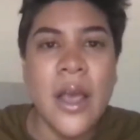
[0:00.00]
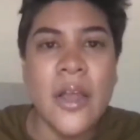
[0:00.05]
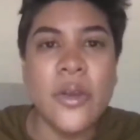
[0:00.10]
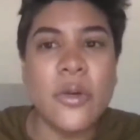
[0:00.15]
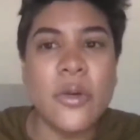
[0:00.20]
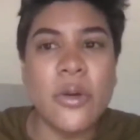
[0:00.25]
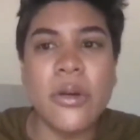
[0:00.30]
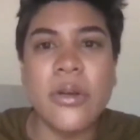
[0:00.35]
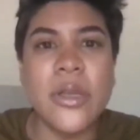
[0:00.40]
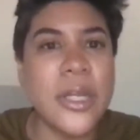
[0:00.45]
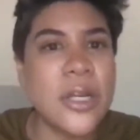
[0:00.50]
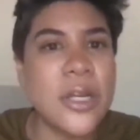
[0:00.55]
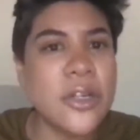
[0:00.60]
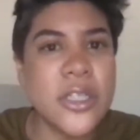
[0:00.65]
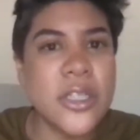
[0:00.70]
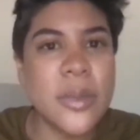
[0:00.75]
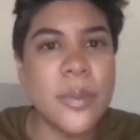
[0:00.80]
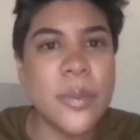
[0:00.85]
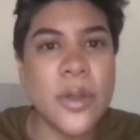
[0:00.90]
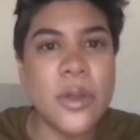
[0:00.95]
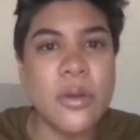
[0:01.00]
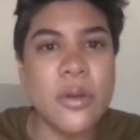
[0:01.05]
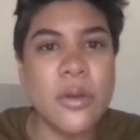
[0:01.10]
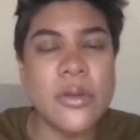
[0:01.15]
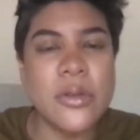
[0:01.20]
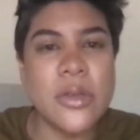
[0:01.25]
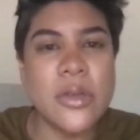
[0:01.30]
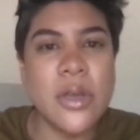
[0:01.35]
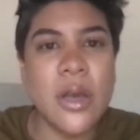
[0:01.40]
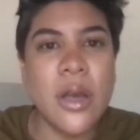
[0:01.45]
through her leadership in
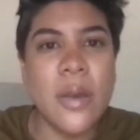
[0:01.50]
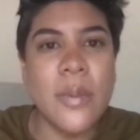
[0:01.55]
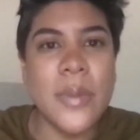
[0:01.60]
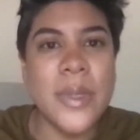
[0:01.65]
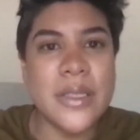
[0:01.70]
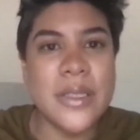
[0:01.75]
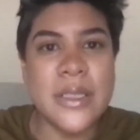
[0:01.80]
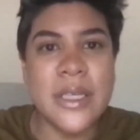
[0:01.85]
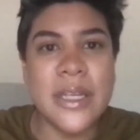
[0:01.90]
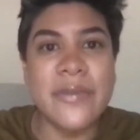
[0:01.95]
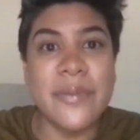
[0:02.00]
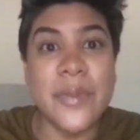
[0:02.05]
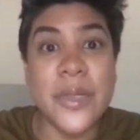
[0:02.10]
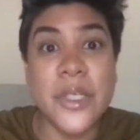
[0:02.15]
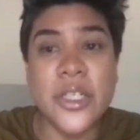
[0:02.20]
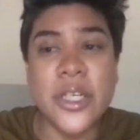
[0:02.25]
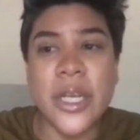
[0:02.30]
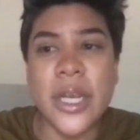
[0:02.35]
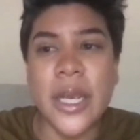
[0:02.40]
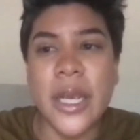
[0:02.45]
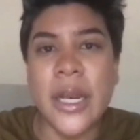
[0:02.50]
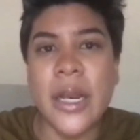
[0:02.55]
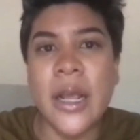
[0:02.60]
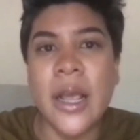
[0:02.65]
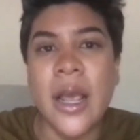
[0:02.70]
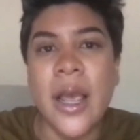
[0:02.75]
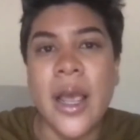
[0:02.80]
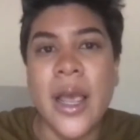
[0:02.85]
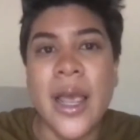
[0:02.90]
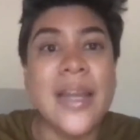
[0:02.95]
those in the state of Michigan
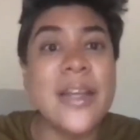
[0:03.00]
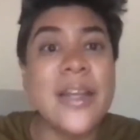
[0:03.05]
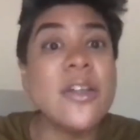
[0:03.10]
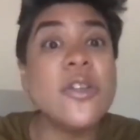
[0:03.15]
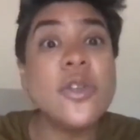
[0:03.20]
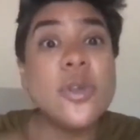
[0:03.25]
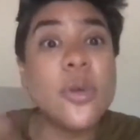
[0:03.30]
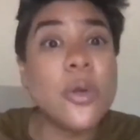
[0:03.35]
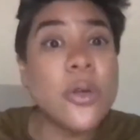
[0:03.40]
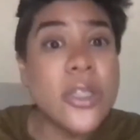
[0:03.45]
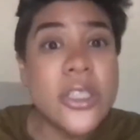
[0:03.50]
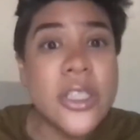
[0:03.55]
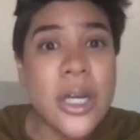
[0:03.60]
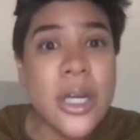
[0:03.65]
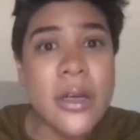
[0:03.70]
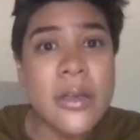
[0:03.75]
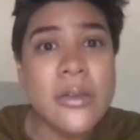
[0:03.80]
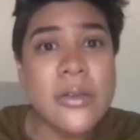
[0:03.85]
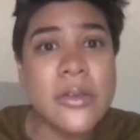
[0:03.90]
and in Georgia.